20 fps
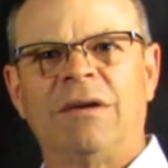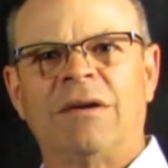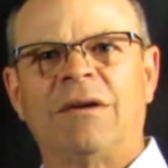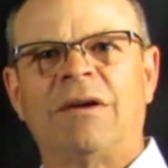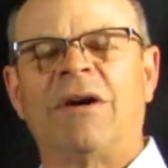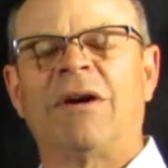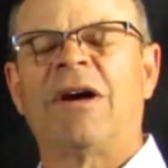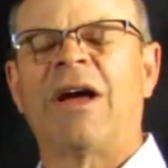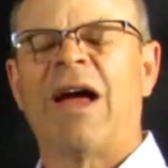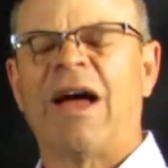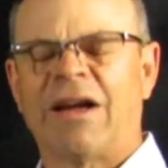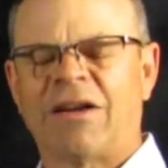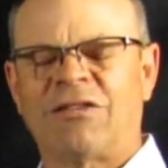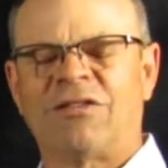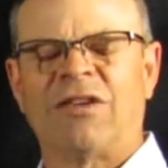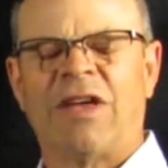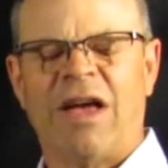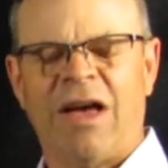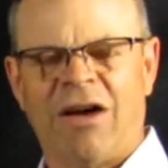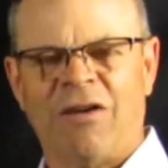or
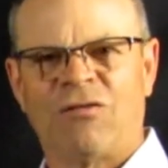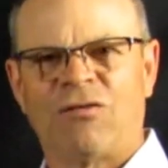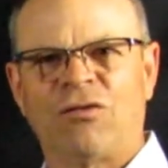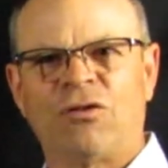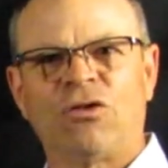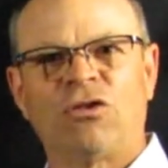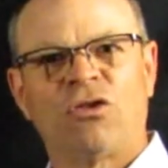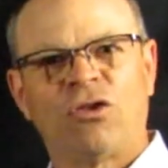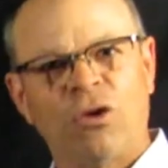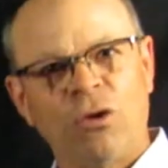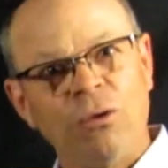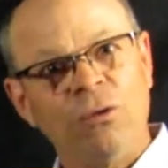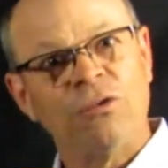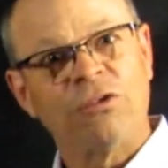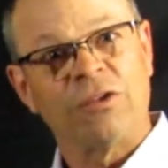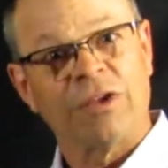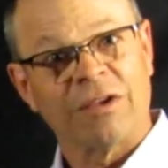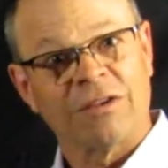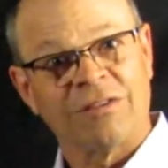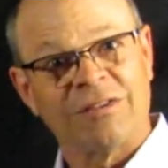
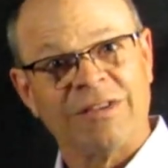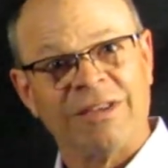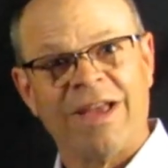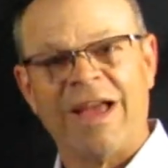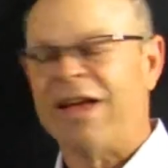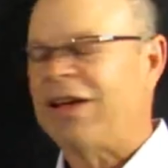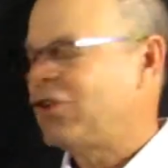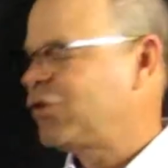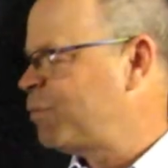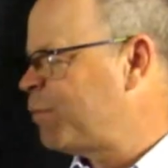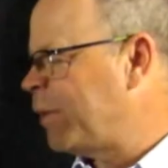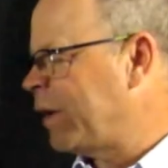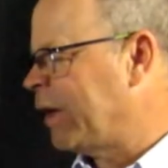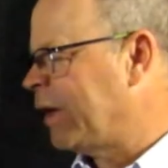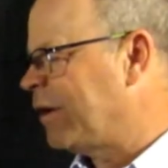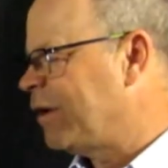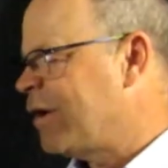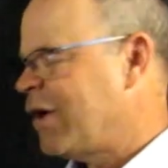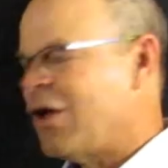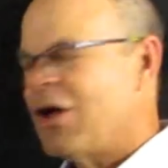
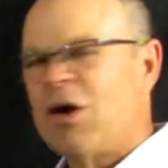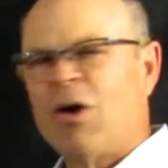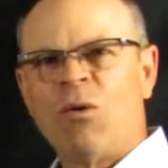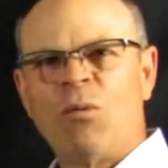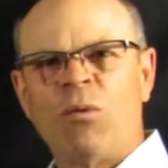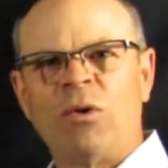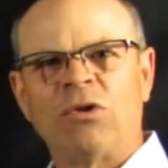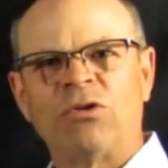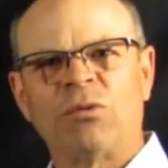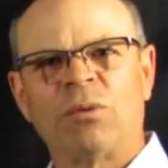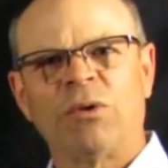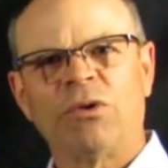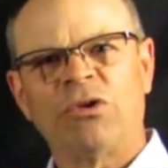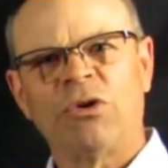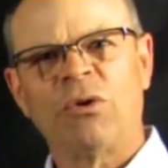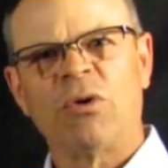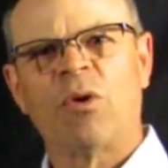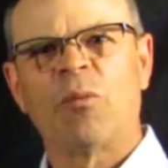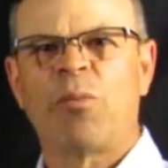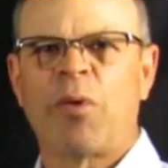XF260HP, which will
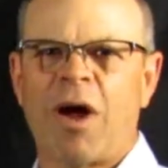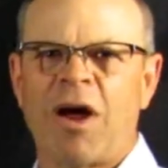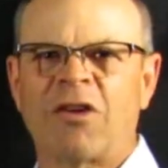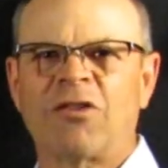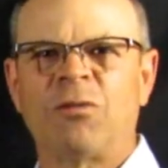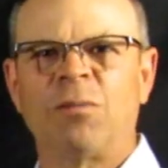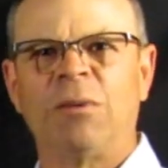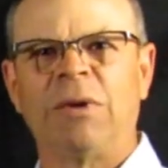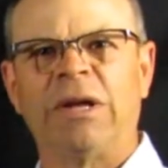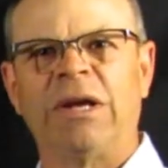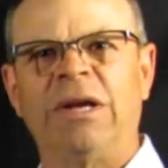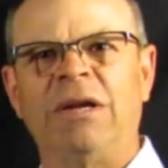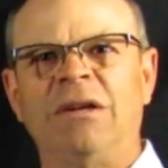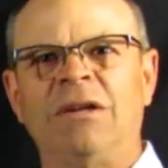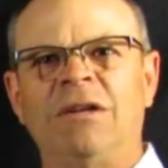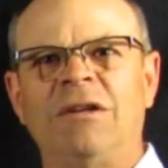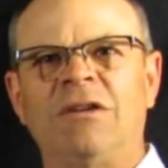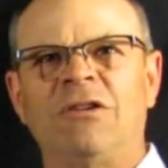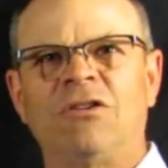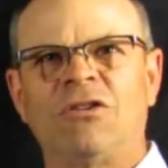do approximately
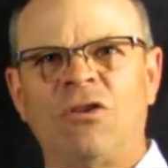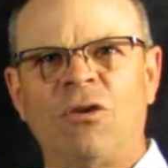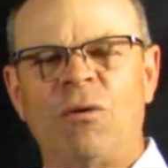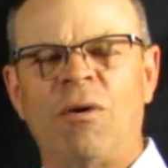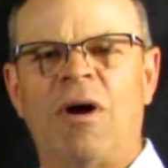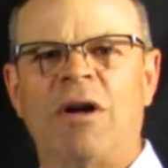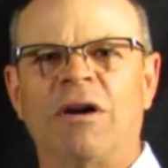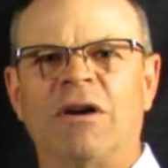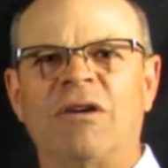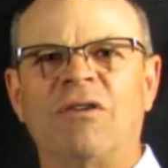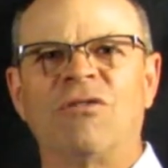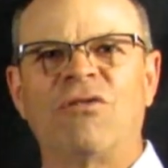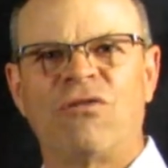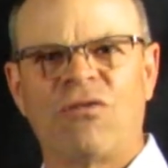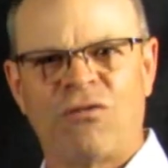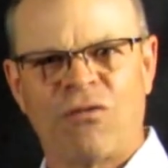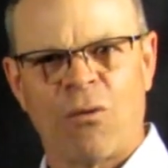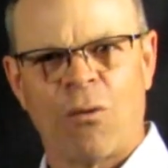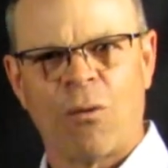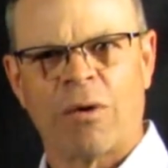
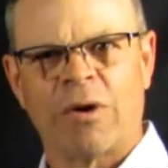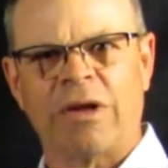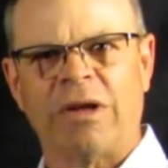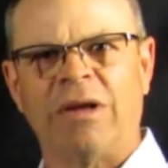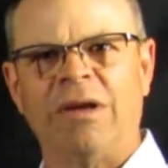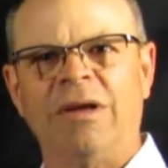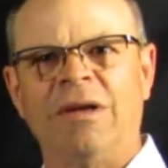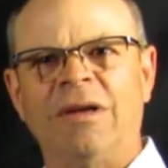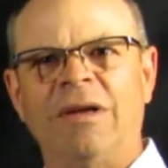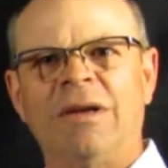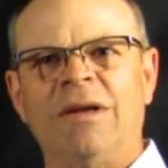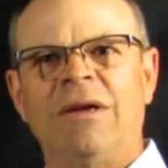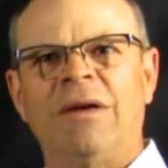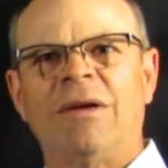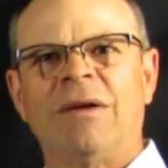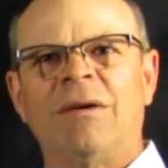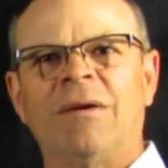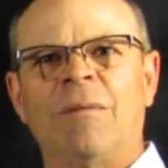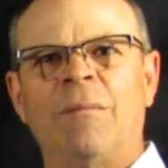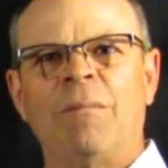240
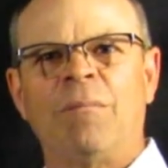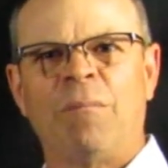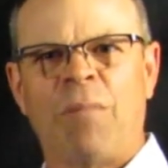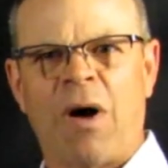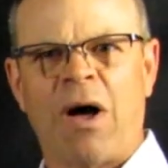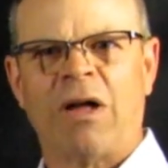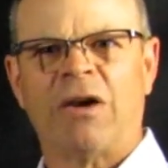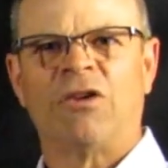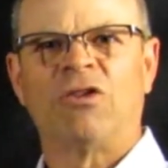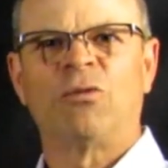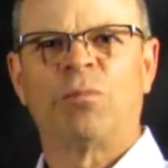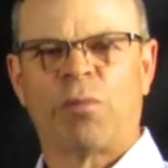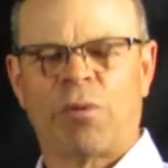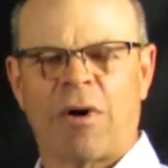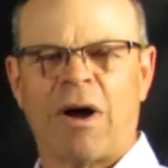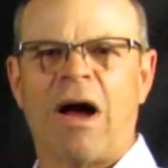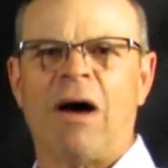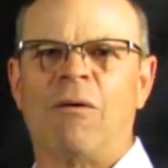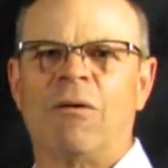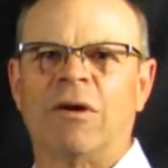bottles per
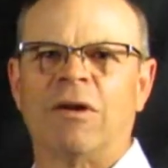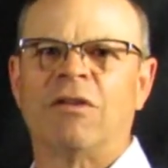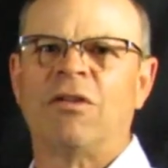hour.